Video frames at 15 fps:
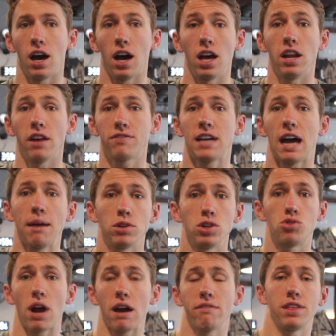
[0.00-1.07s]
enough time to
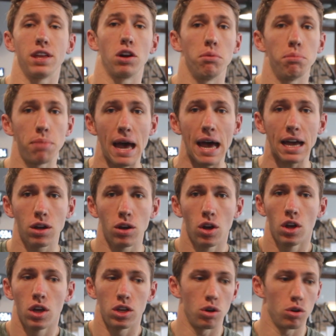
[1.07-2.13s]
drive there and back.
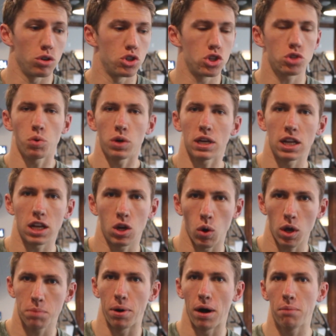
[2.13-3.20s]
You know, you just want to get a
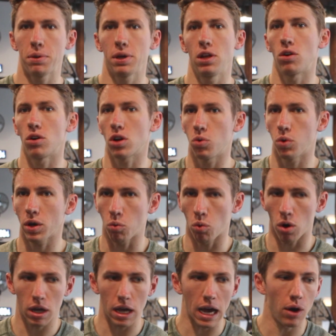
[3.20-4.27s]
quick pump in or a quick
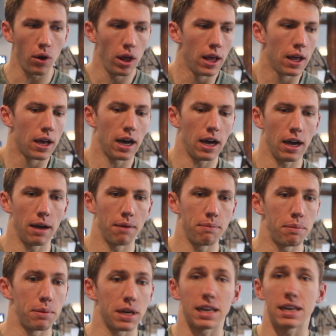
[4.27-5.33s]
workout.
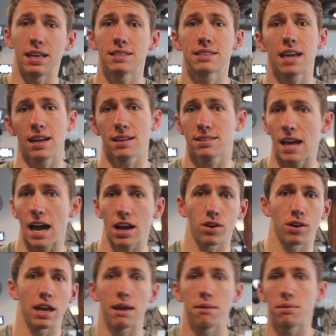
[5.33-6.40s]
Maybe a kid's got a
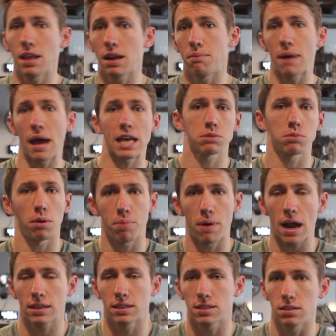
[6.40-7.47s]
soccer game and then a basketball
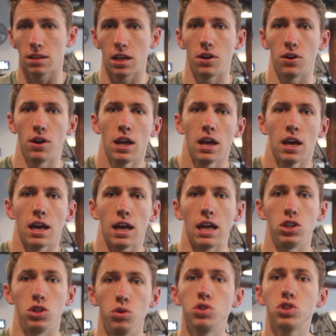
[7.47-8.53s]
practice later,
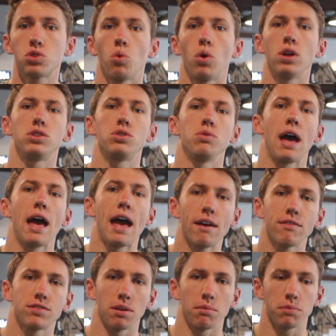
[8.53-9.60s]
and you just want to
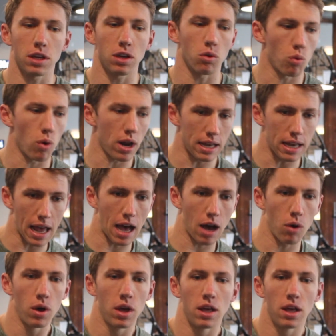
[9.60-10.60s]
have something right now